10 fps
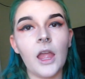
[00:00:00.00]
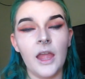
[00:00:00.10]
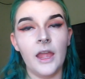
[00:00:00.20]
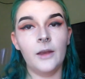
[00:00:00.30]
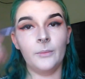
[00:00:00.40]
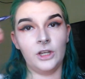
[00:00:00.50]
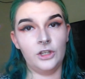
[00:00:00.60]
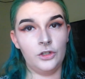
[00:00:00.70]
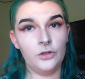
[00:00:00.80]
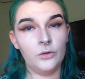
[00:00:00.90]
And I'm going to
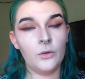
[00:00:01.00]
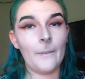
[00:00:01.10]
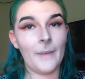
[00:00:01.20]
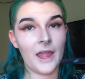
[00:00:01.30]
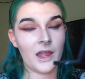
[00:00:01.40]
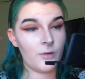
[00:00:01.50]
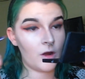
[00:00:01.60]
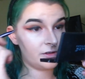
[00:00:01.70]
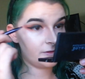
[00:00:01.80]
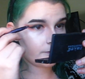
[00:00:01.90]
do my
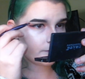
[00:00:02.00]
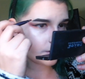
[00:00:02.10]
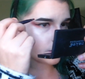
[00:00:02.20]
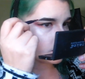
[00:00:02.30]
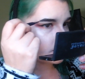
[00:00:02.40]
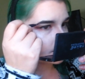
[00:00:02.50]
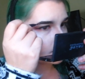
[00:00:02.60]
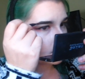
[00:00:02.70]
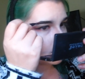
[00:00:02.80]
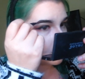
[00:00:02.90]
eyebrows first.